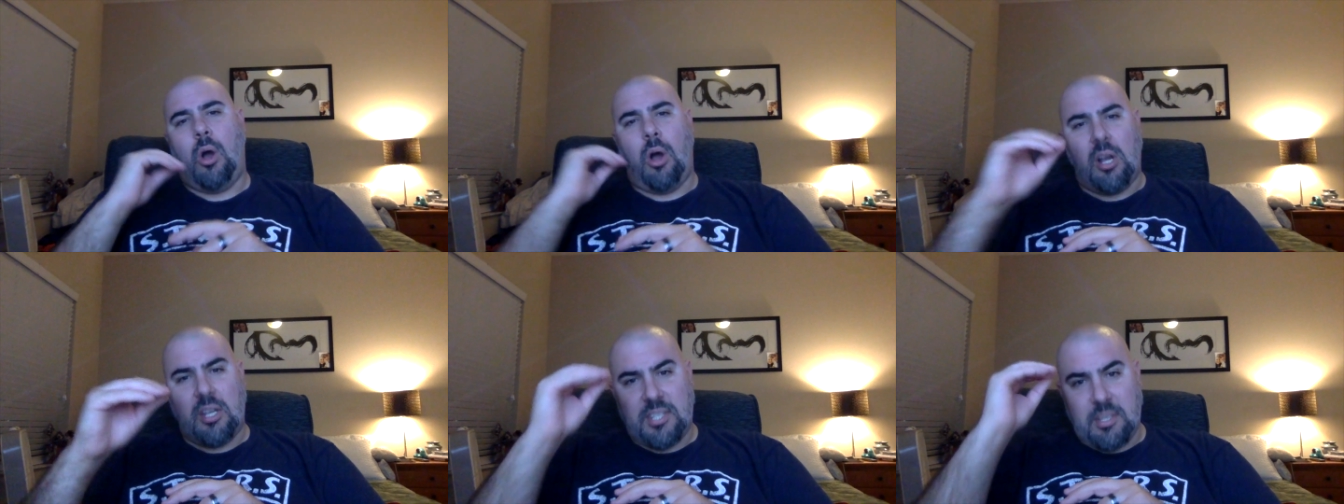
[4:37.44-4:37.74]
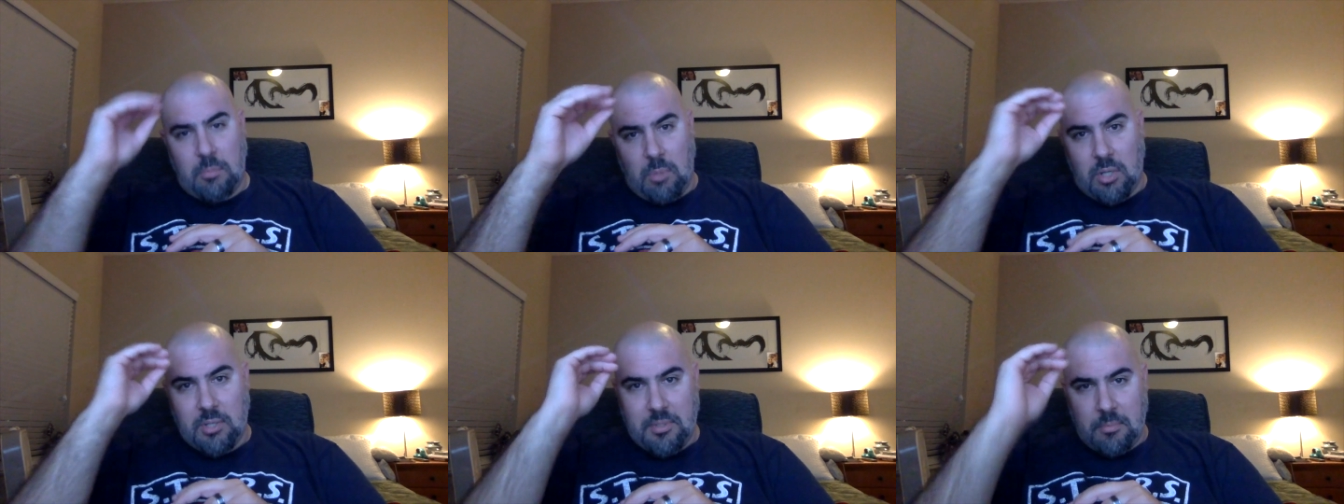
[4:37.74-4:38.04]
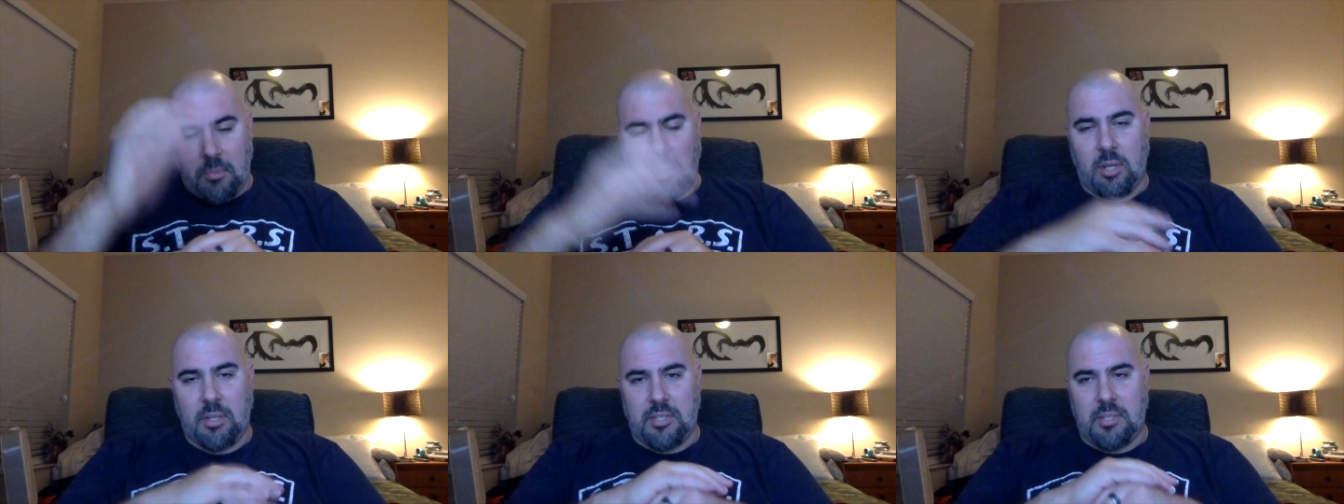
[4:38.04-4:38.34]
Awesome,
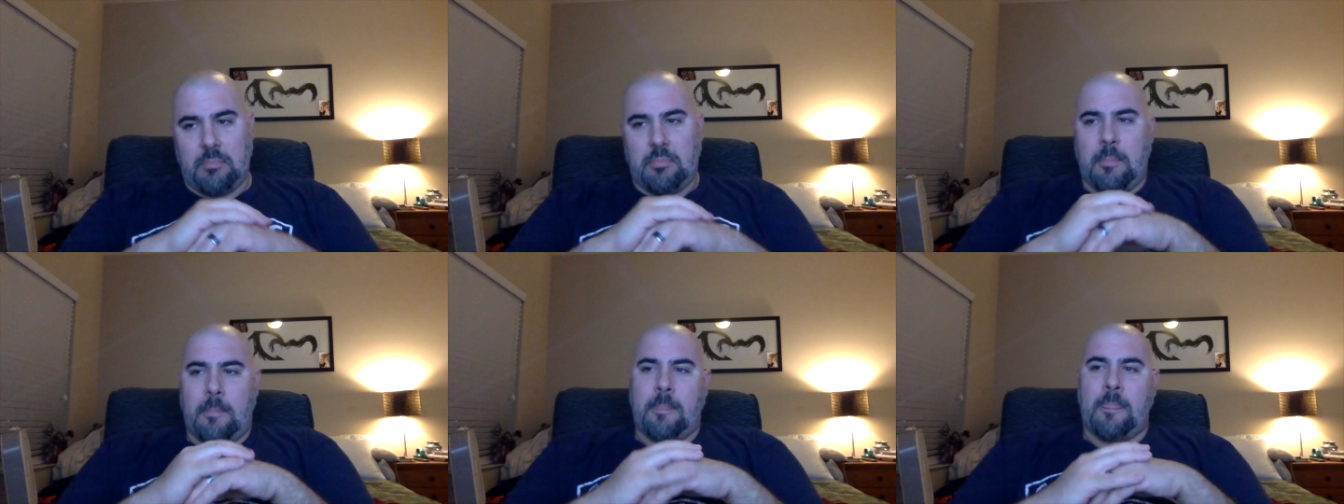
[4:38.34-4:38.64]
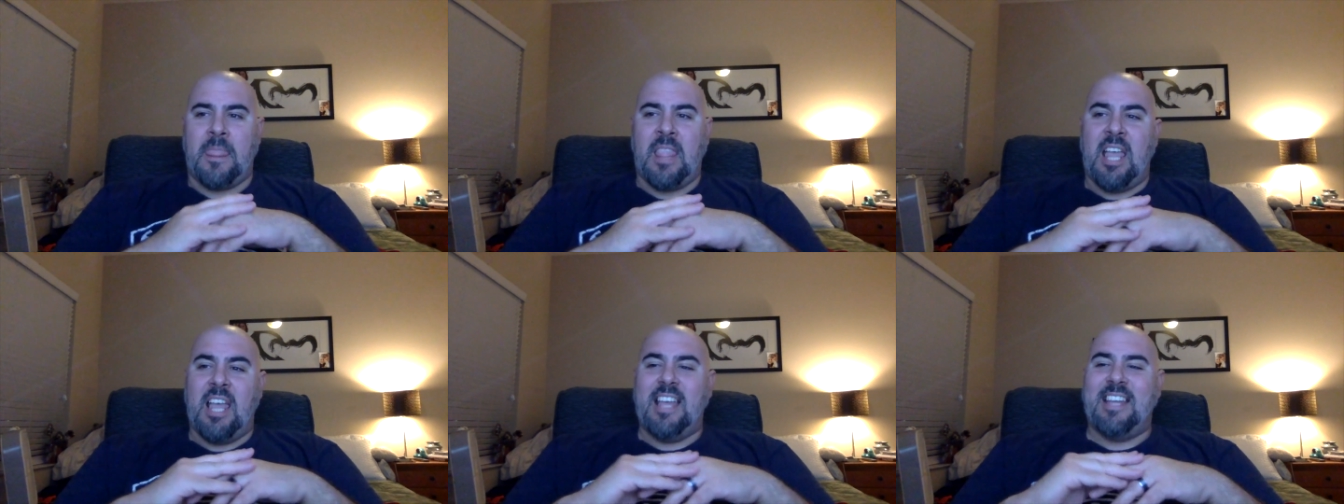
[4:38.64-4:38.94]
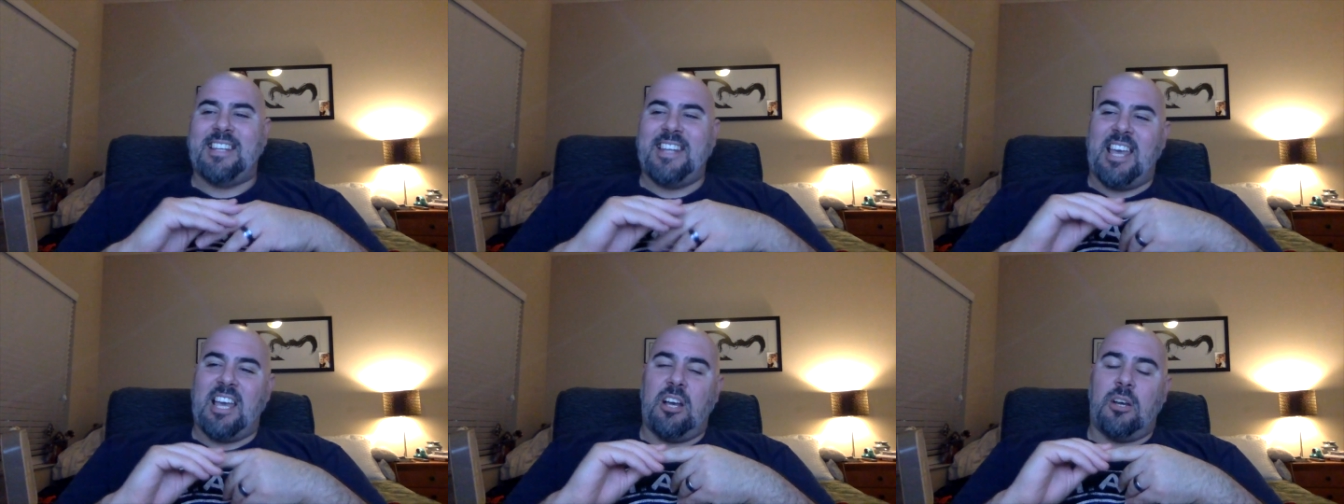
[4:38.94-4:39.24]
awesome, awesome.
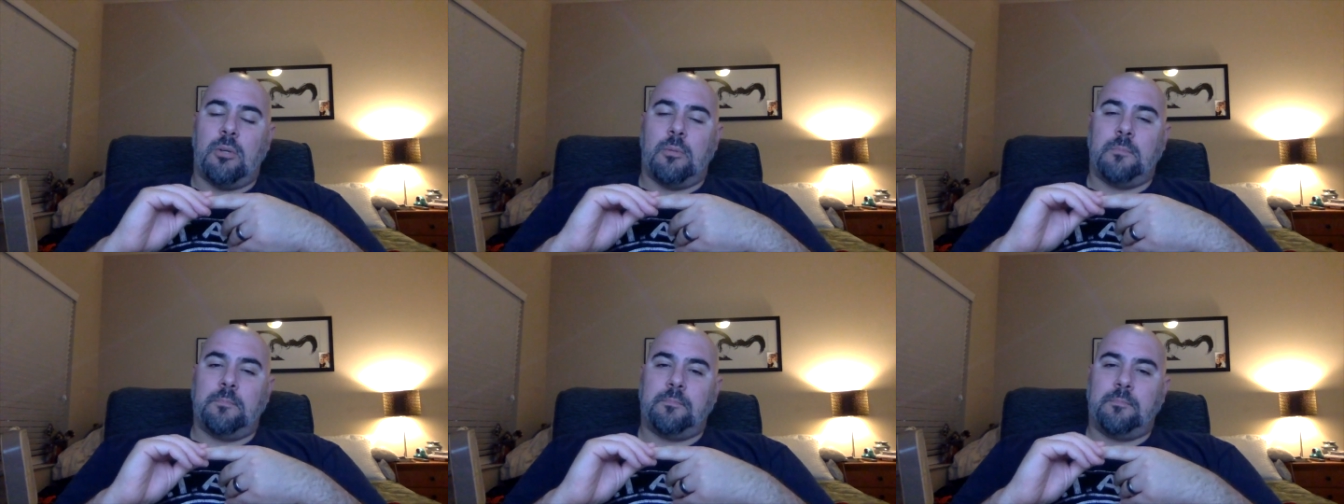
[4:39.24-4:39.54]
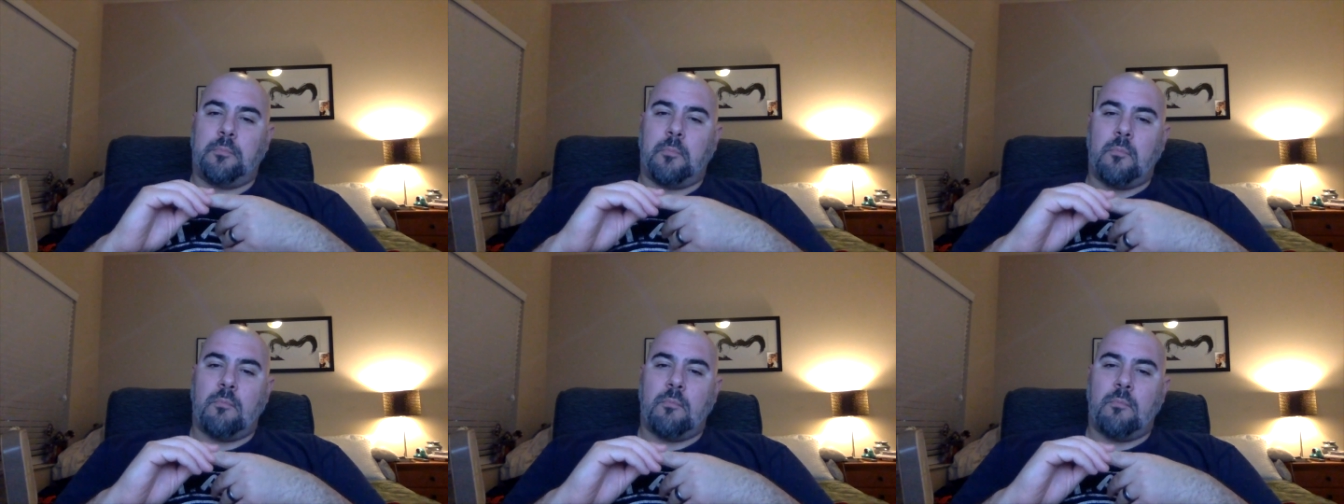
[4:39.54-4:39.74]
Now,